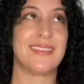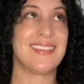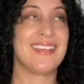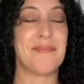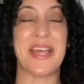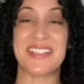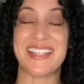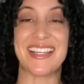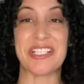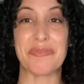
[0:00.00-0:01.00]
I'm not
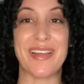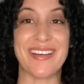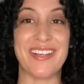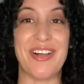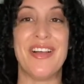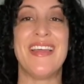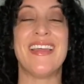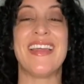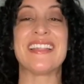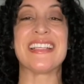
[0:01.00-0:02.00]
saying this right at all.
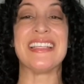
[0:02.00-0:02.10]
It's